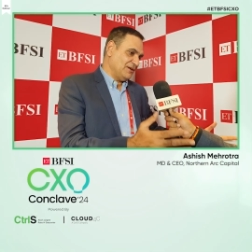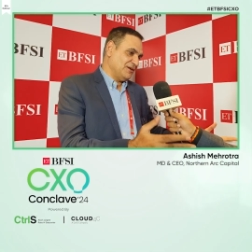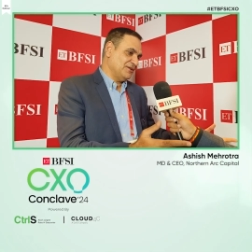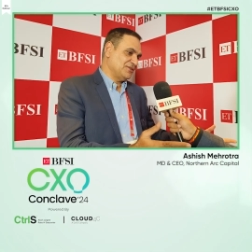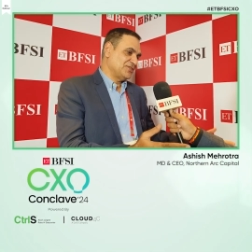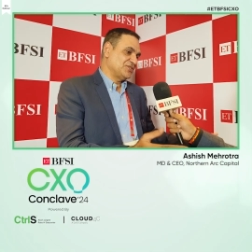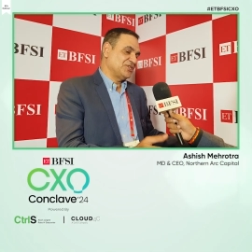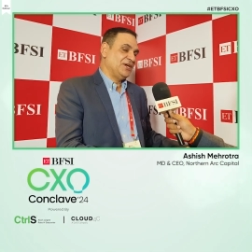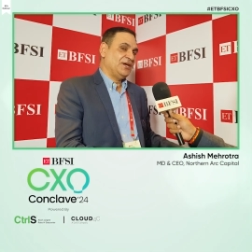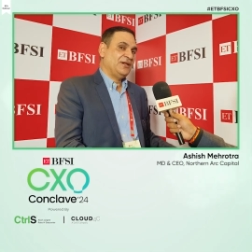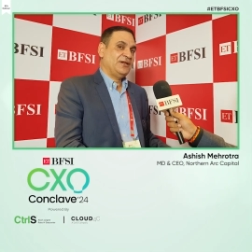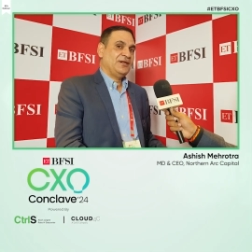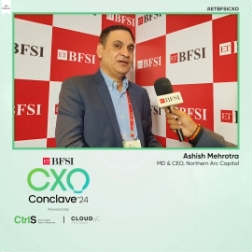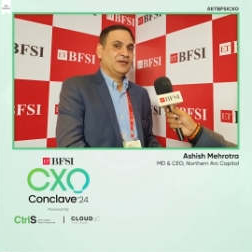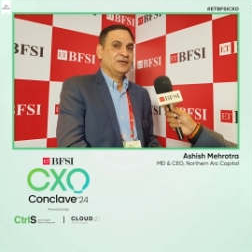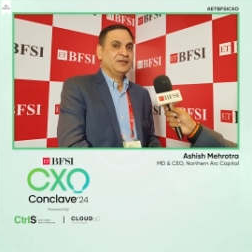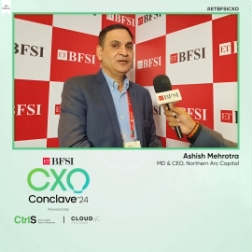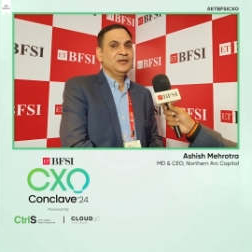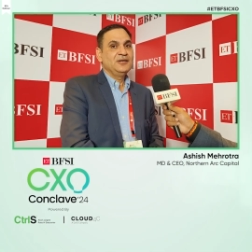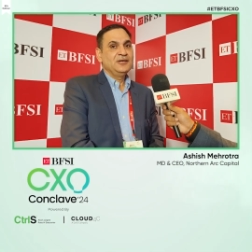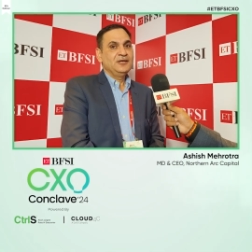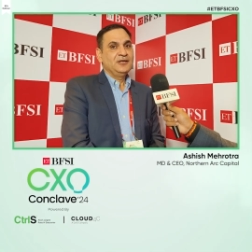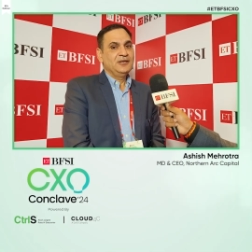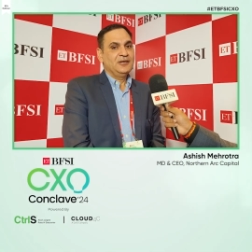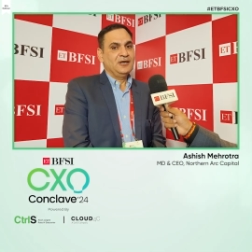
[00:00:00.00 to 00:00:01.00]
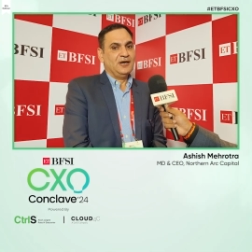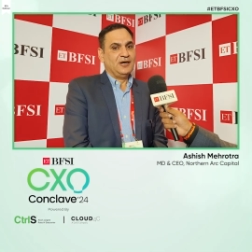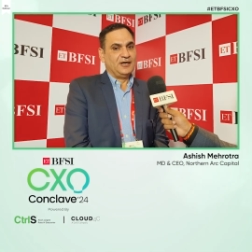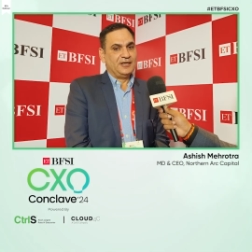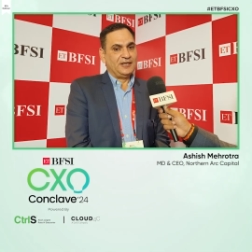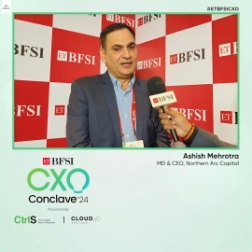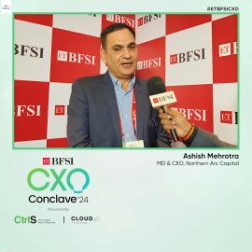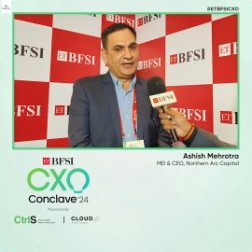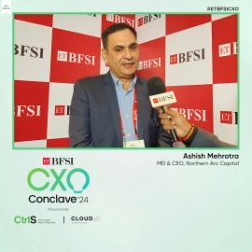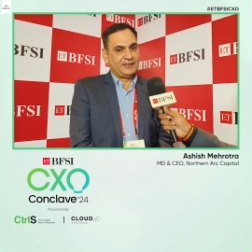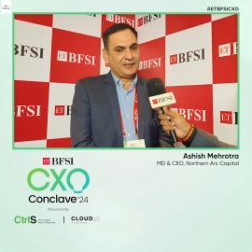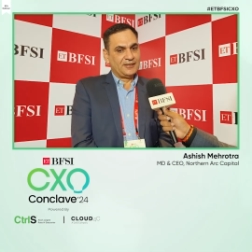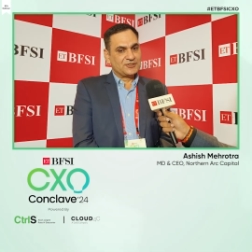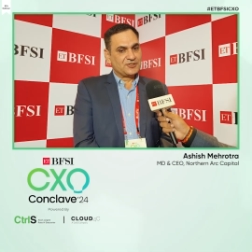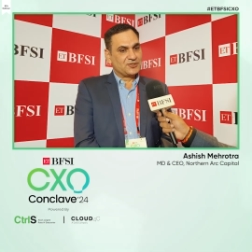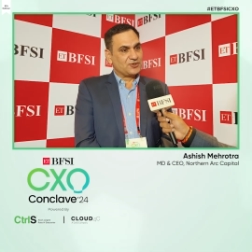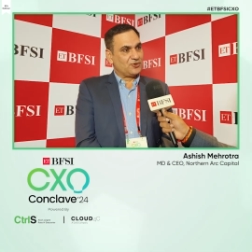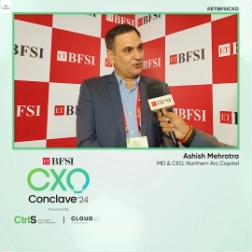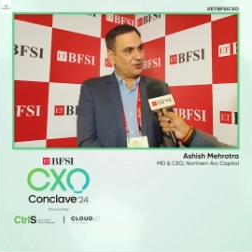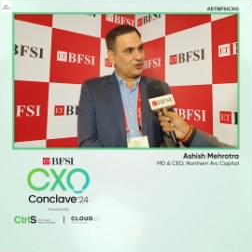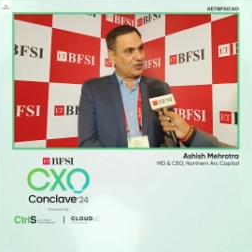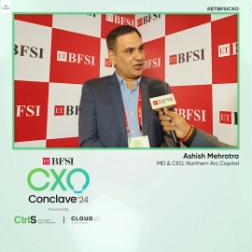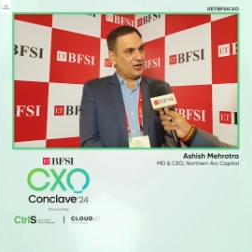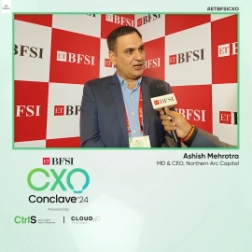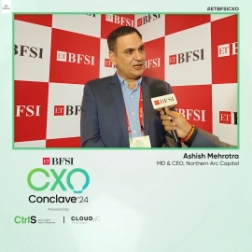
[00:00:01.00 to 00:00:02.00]
sharing our data
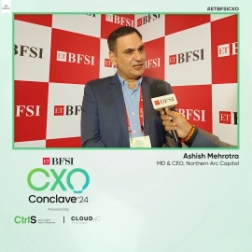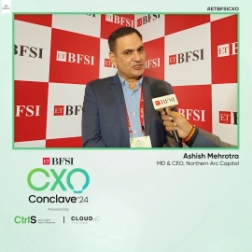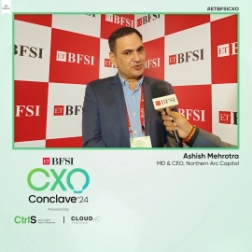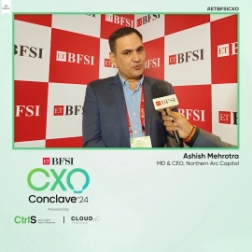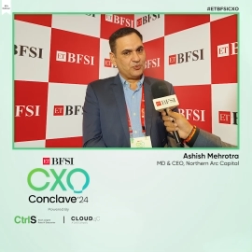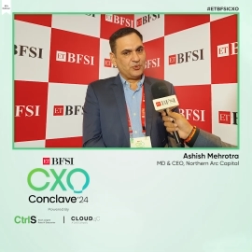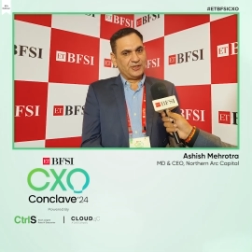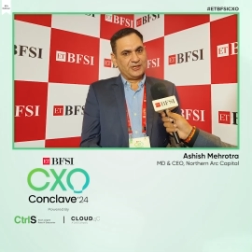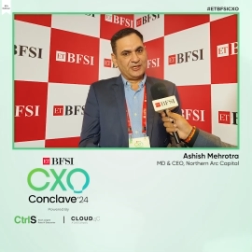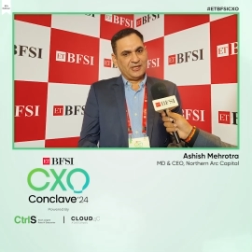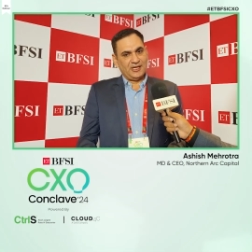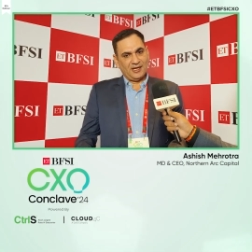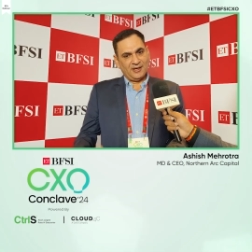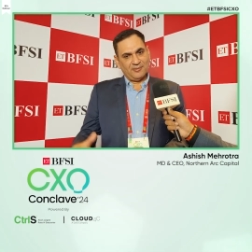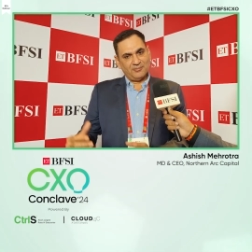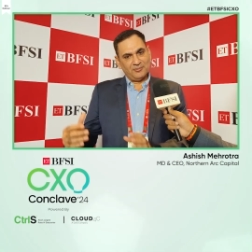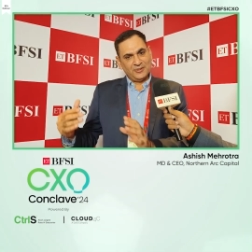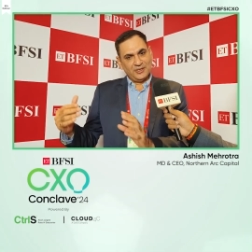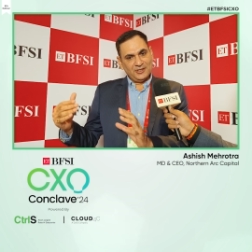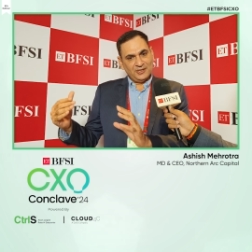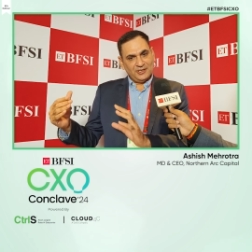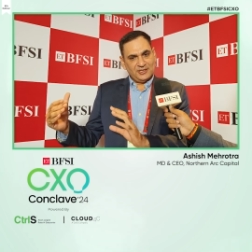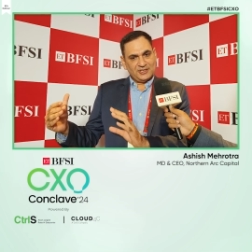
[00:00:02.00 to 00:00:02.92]
scorecards with them,